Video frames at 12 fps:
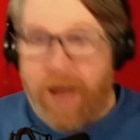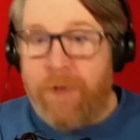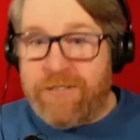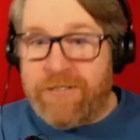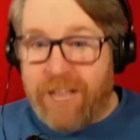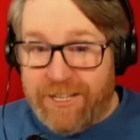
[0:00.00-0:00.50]
I
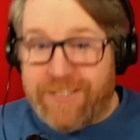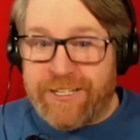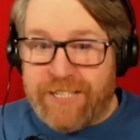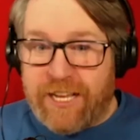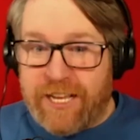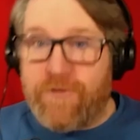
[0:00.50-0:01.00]
was
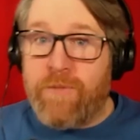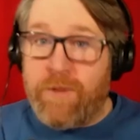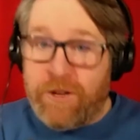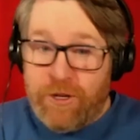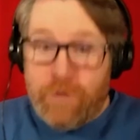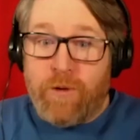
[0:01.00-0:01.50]
unsuccessful,
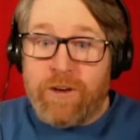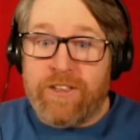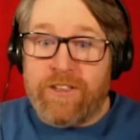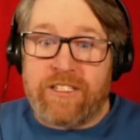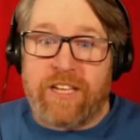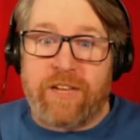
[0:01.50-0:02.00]
but you were
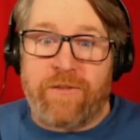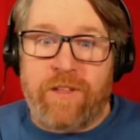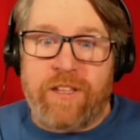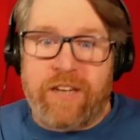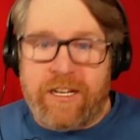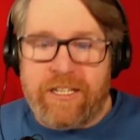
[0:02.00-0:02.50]
successful
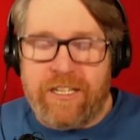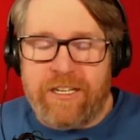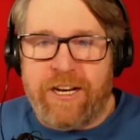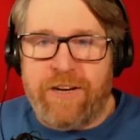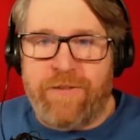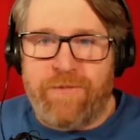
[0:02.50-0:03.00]
in
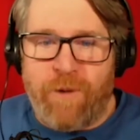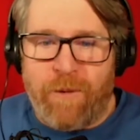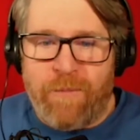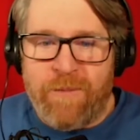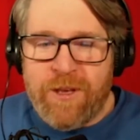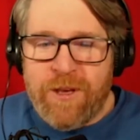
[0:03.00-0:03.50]
1994.